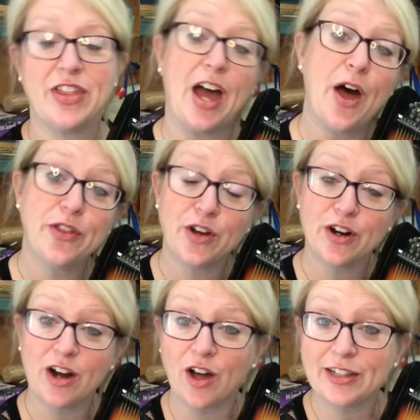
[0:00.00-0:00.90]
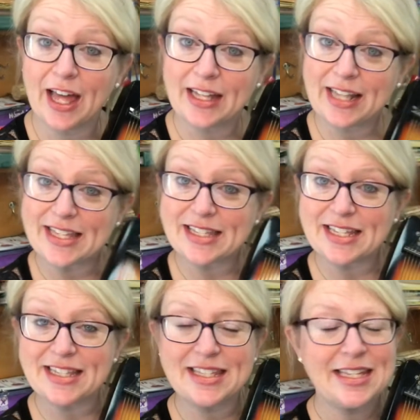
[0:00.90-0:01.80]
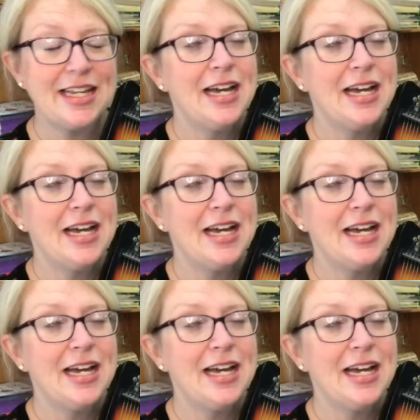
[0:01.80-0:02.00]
the other online lessons.